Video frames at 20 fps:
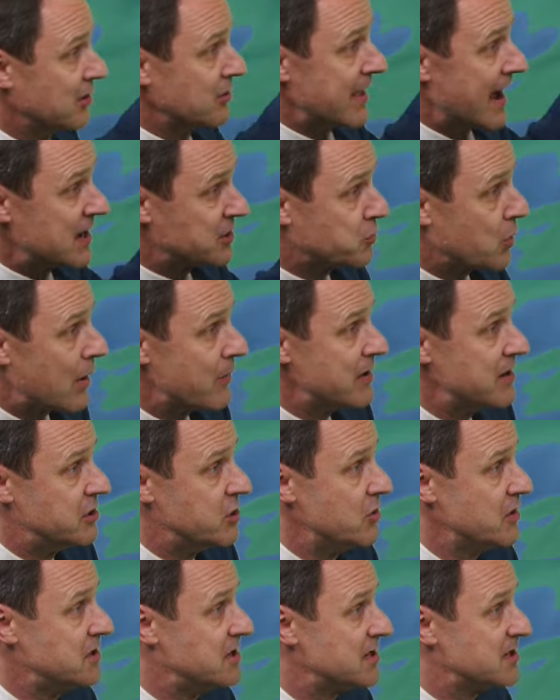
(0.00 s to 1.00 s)
So that's why we
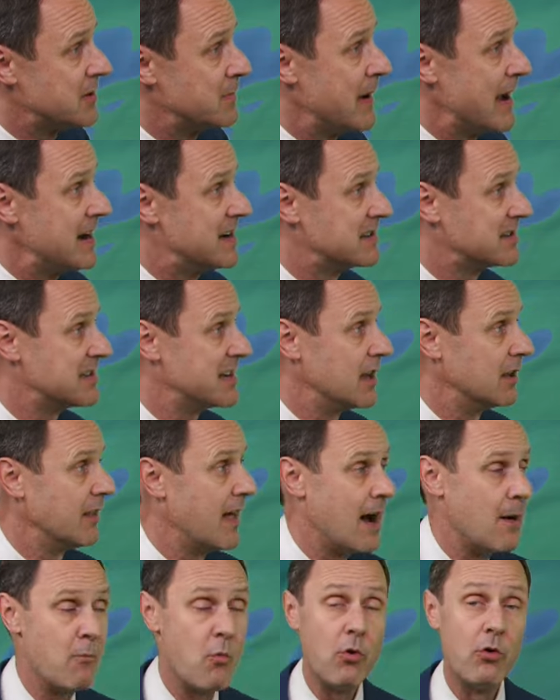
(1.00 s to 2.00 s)
do anticipate to see a
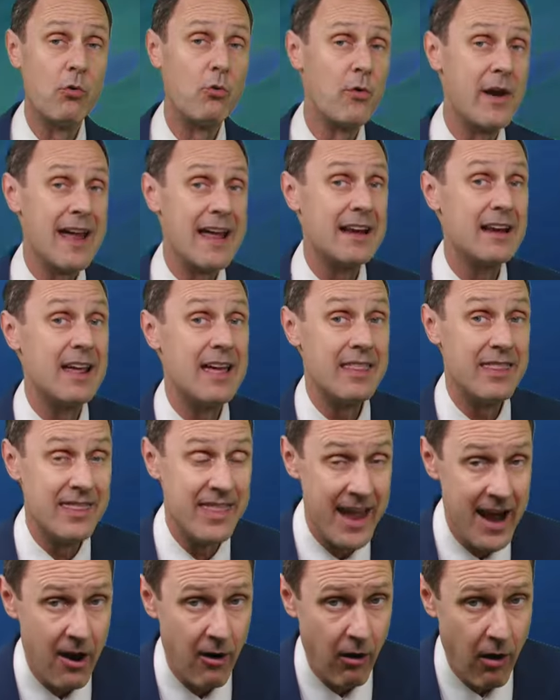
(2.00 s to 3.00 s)
lot more rain
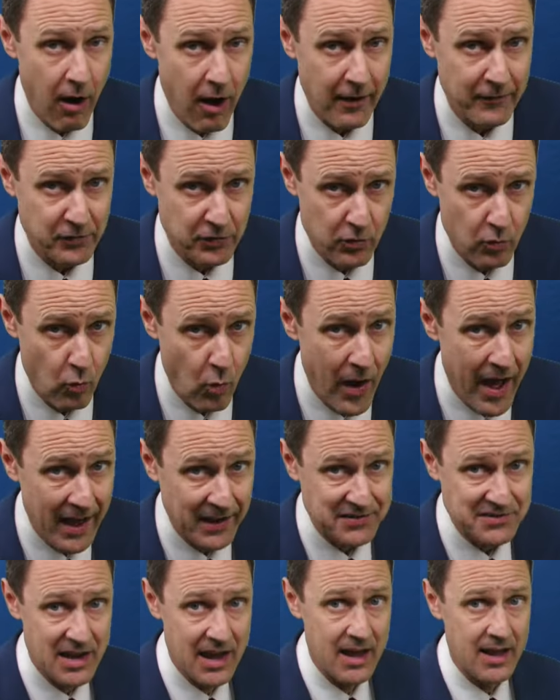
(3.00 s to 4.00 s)
there off to the
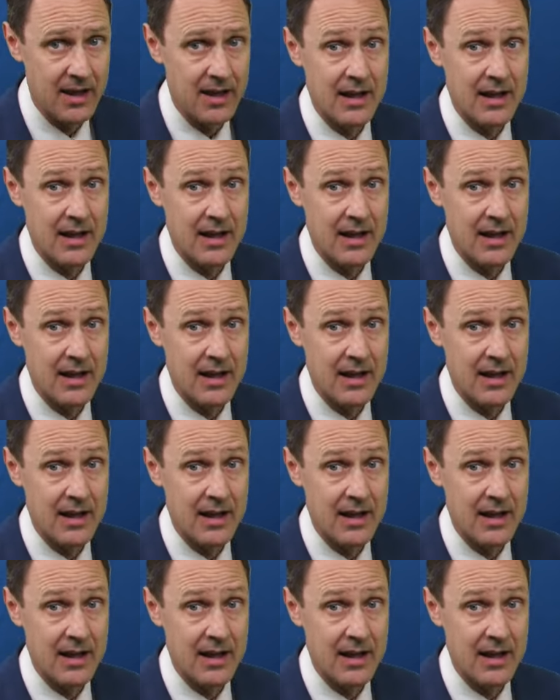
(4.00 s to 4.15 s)
west.